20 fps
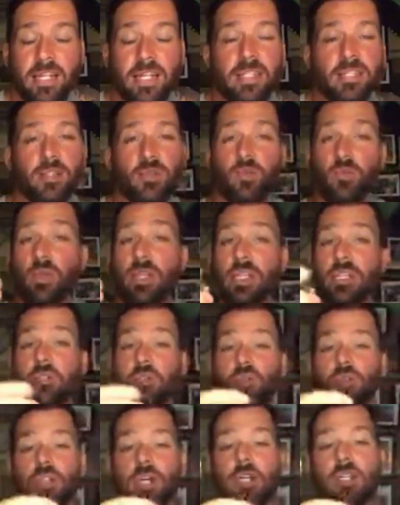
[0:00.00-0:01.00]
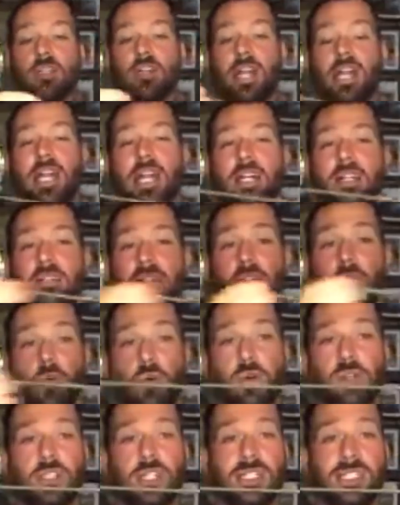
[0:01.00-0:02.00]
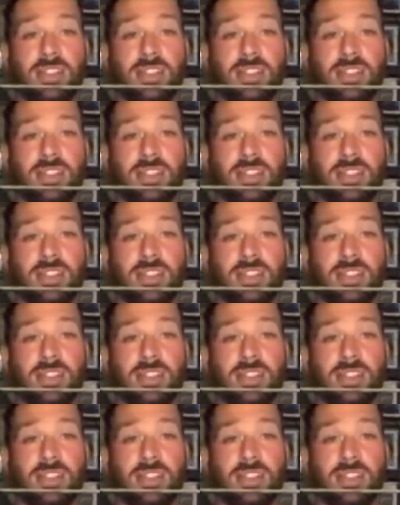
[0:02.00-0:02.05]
It's a really cool color, and of course it's a